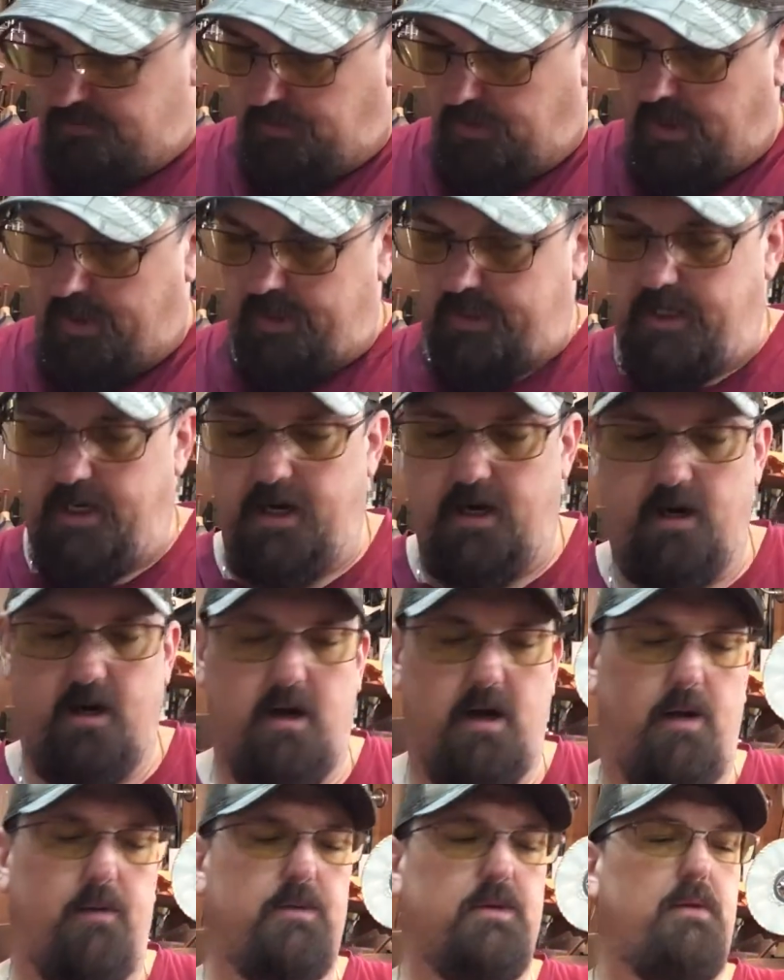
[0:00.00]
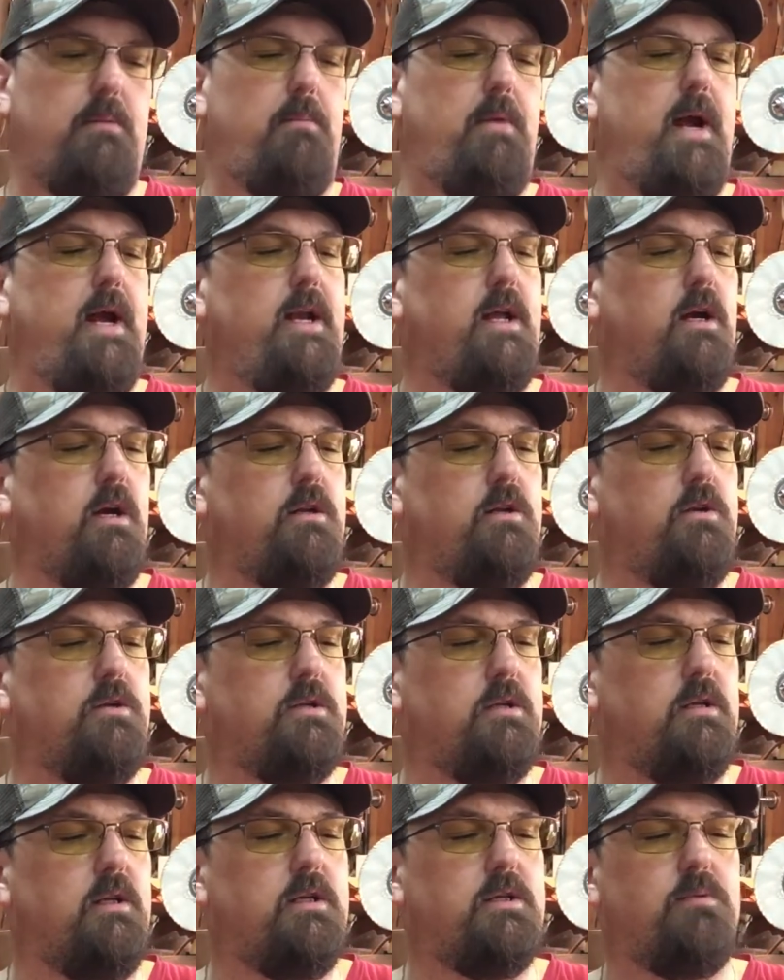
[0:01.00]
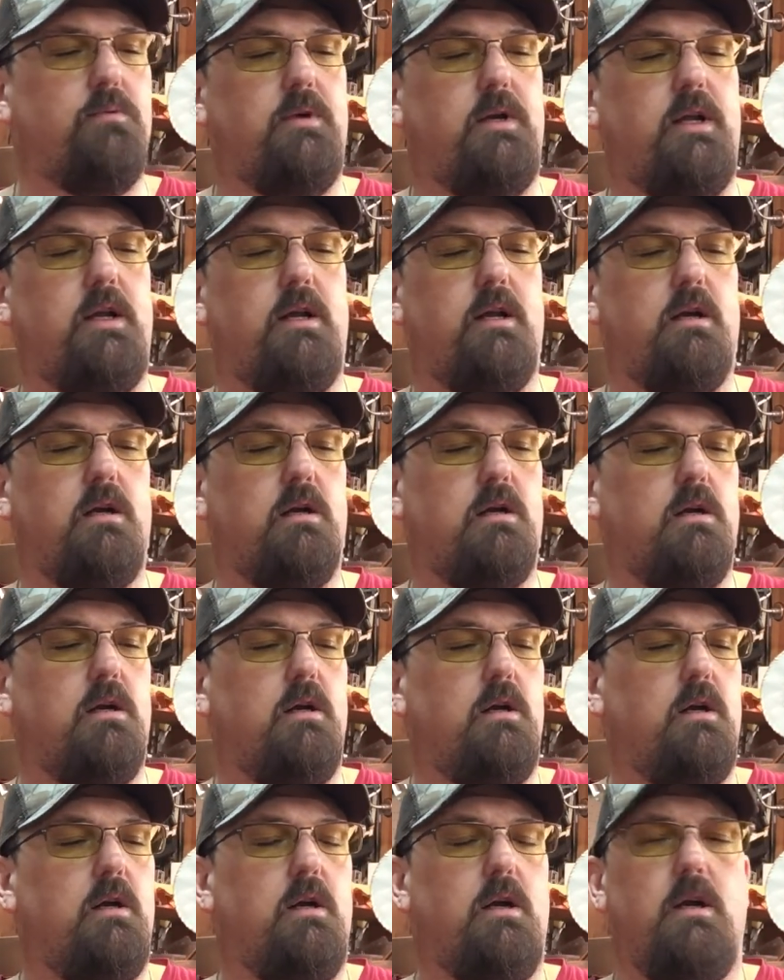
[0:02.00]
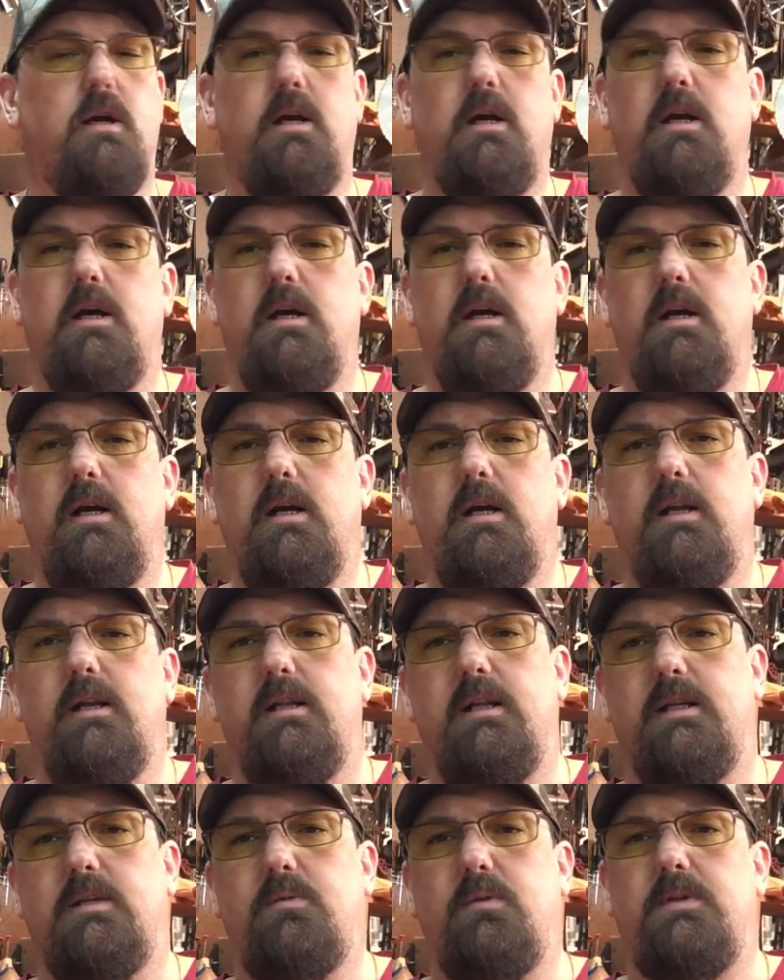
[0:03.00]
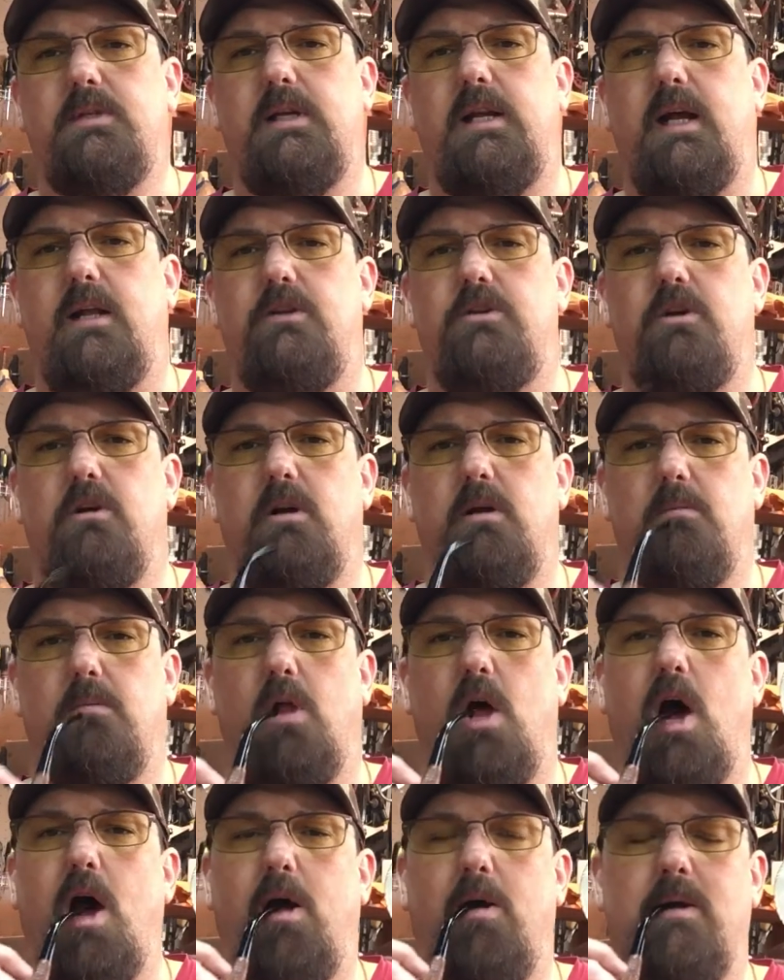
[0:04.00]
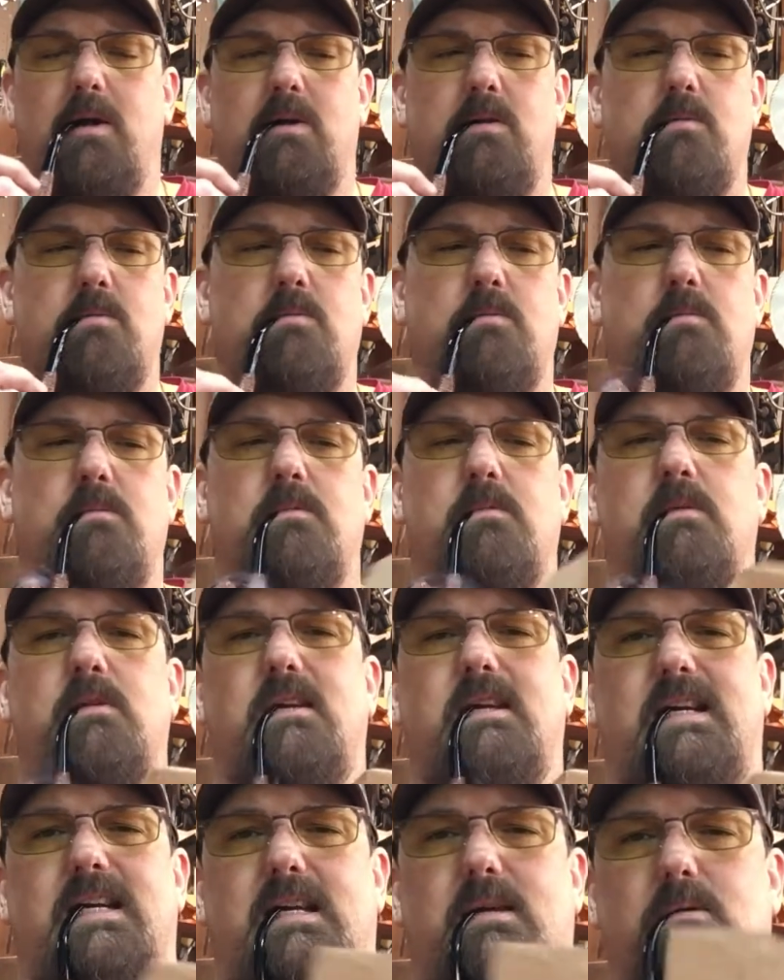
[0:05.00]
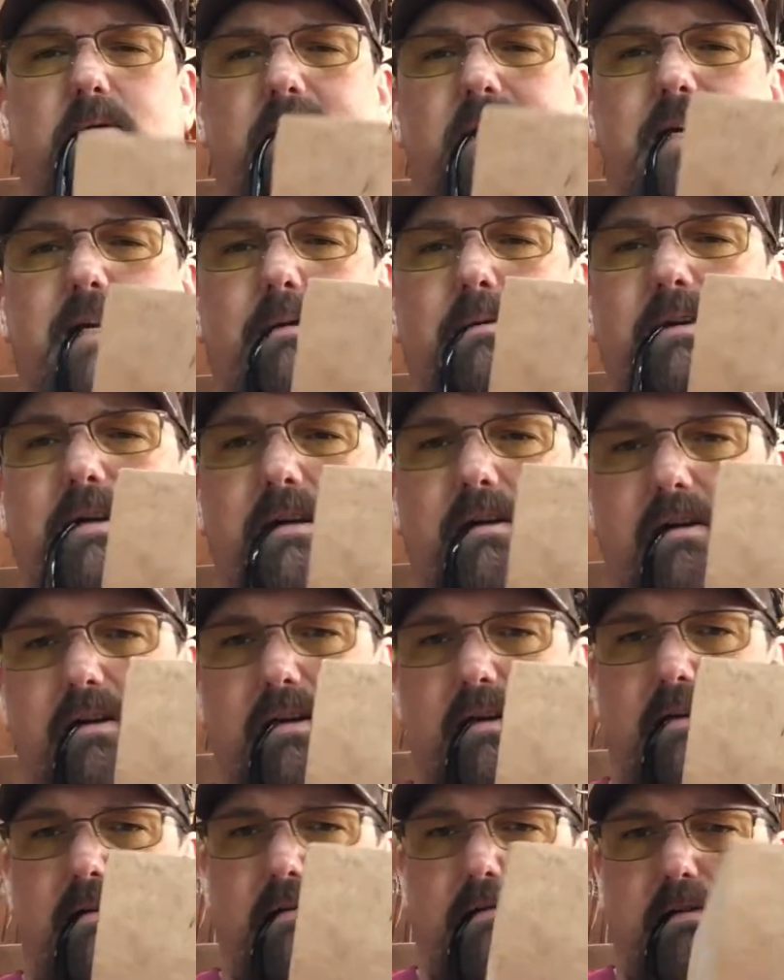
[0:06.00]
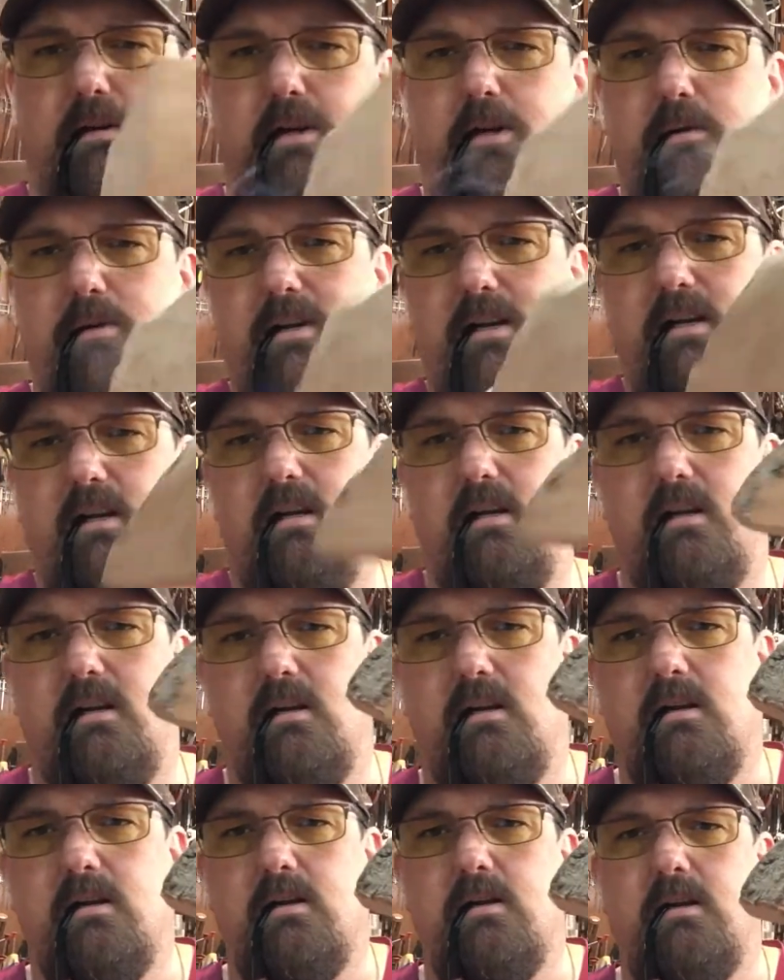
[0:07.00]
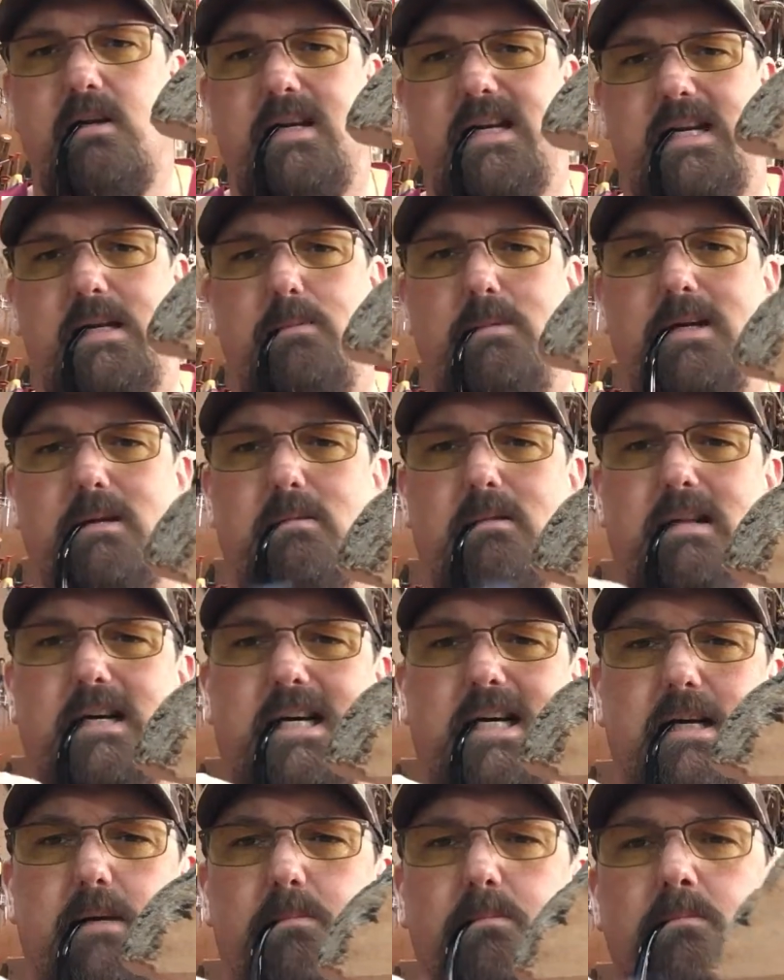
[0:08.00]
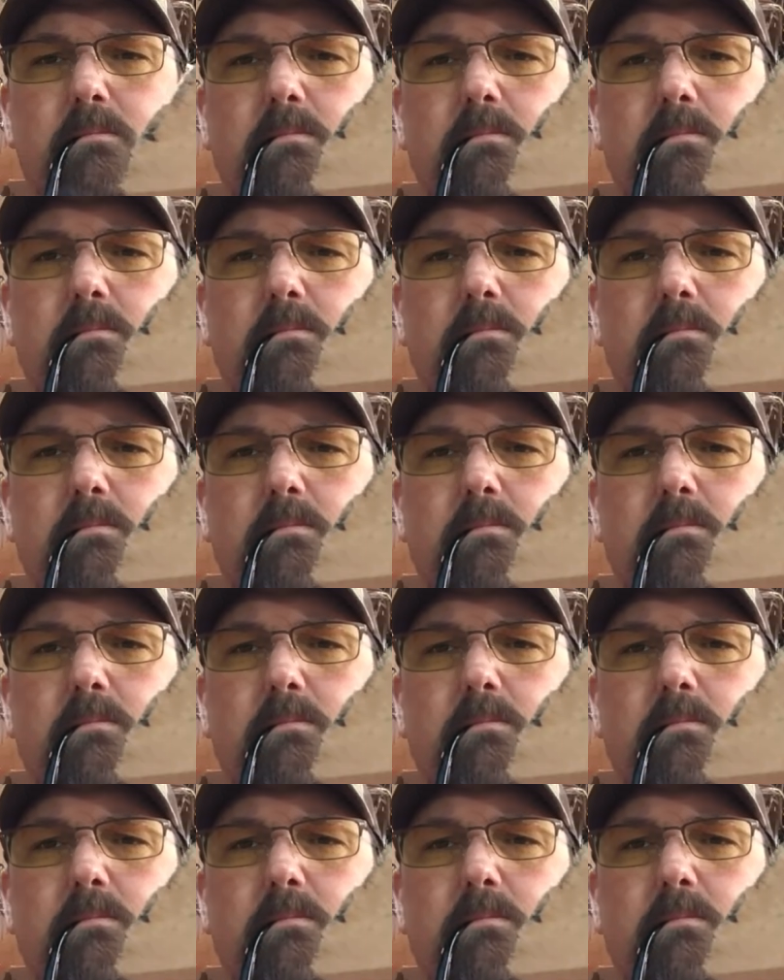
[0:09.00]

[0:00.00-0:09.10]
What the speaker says: block here. I was debating on using this one here. This one's an Algerian block. Nice wide one, a little over 2 inches. Nice big block.